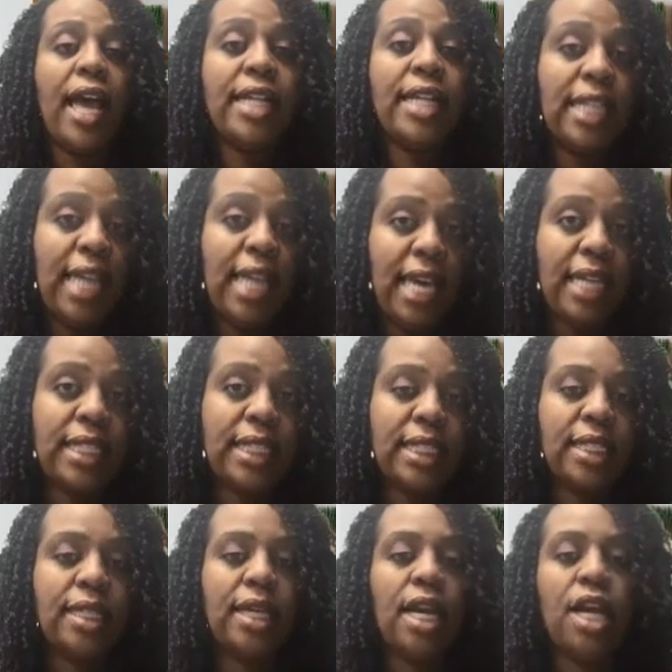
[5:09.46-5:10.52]
a
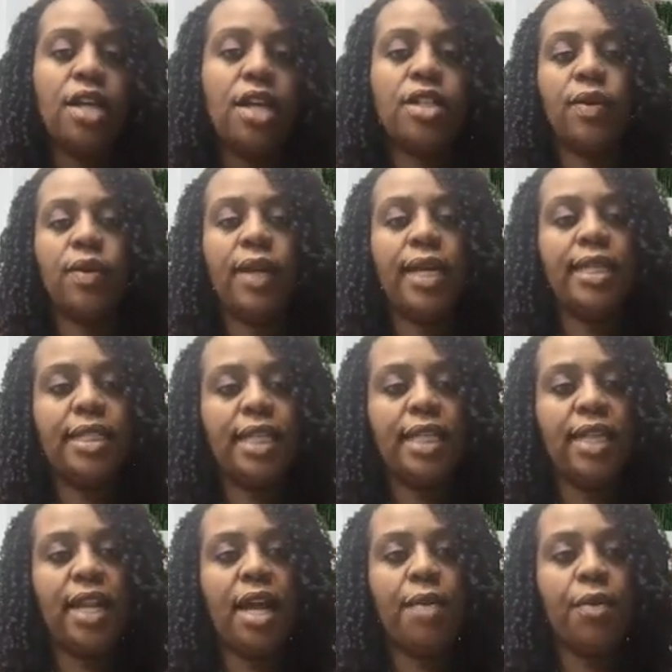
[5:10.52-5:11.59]
guest. So let's say
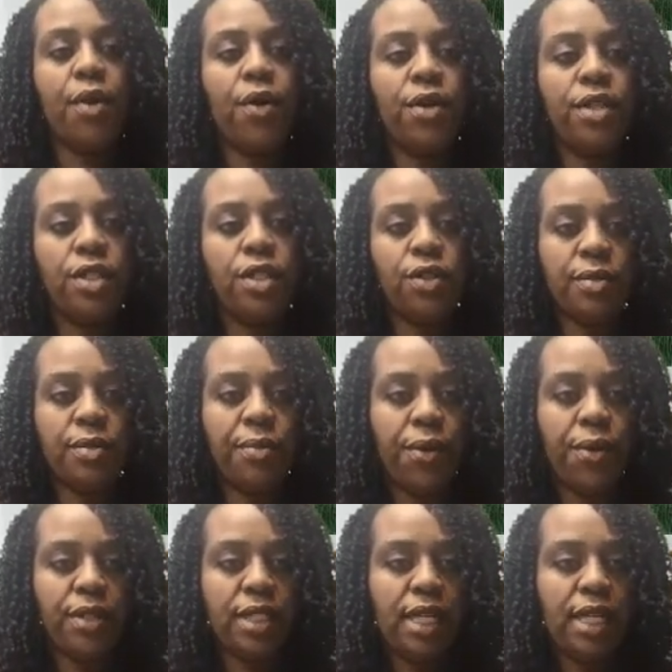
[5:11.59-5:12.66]
that I'm going to do some
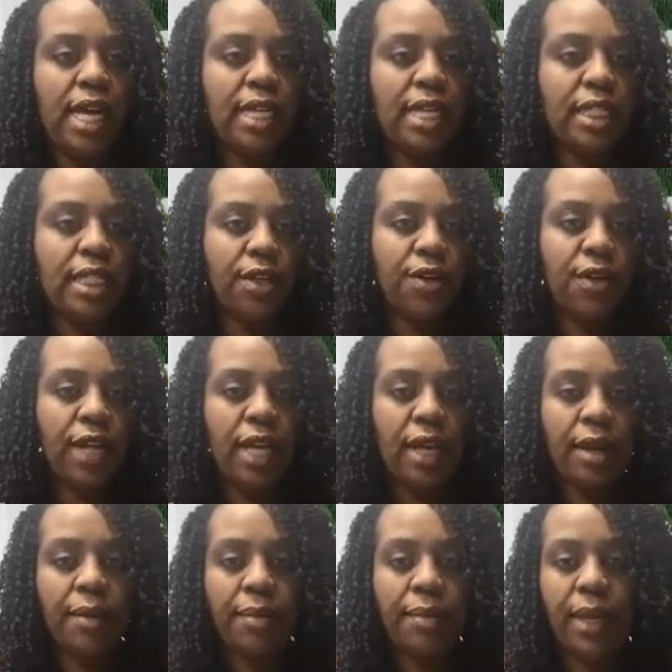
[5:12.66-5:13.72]
personalized
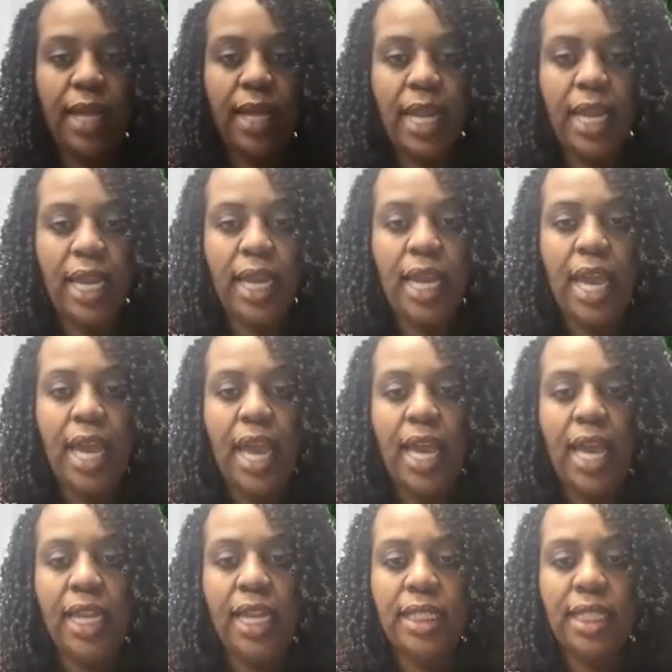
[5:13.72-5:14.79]
learning planning, and
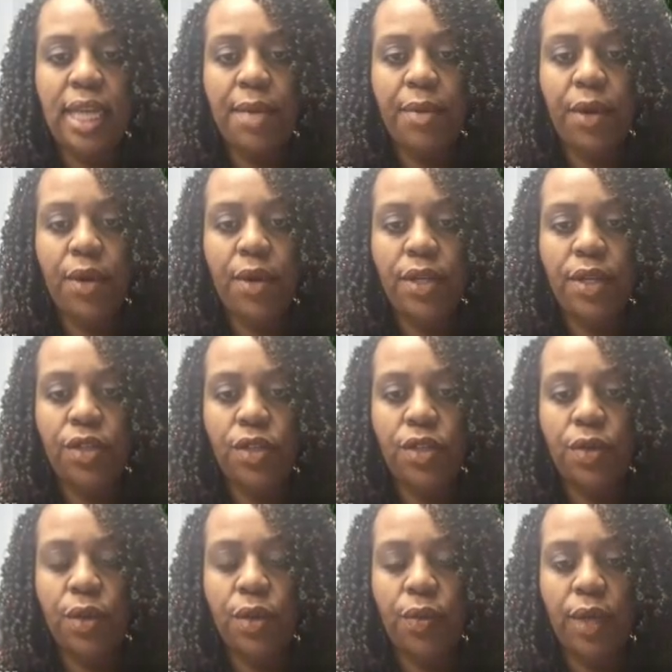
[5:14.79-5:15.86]
let's say I'm going to do
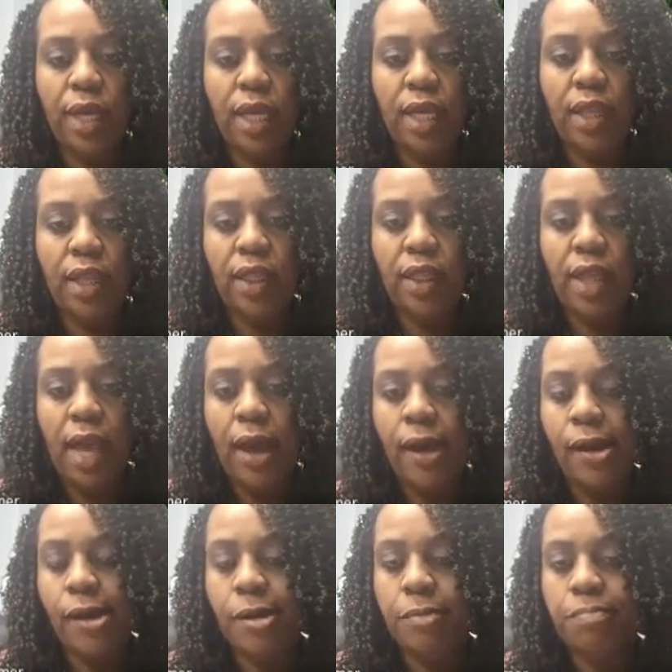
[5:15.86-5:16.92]
it with, so
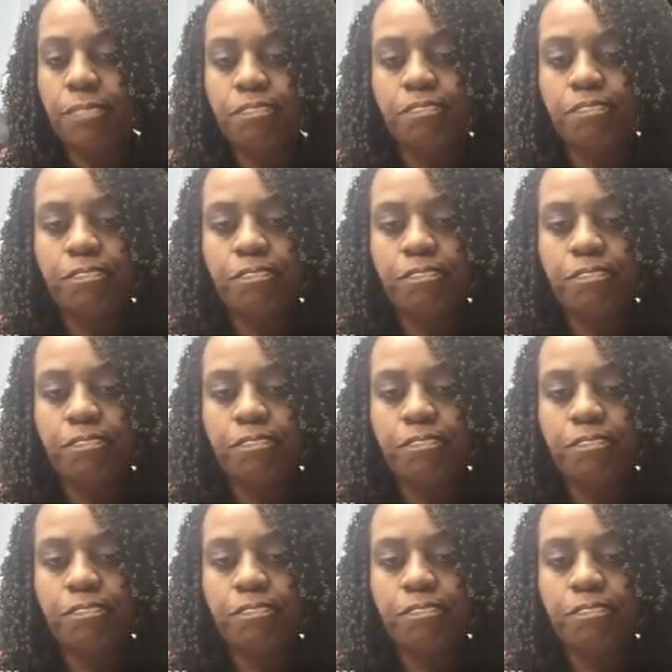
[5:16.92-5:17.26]
I'm